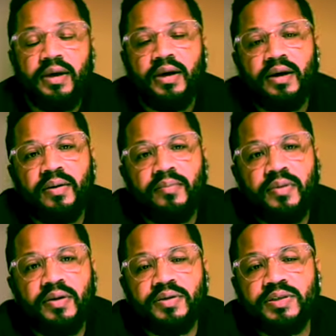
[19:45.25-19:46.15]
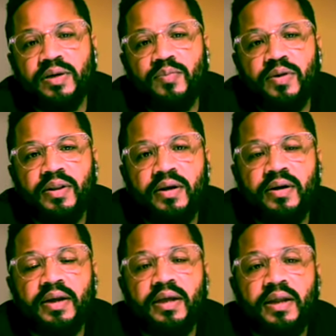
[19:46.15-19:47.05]
um, there's someone there
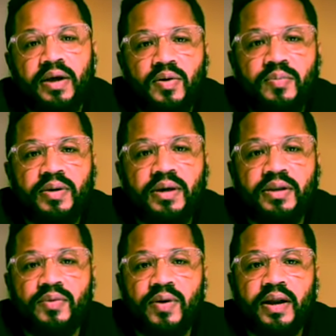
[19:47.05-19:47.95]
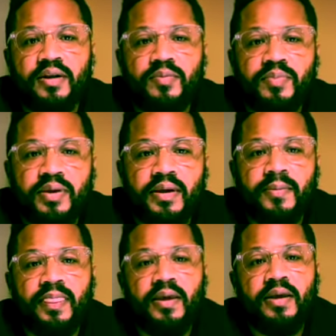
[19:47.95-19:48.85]
that can help get you out of the pit.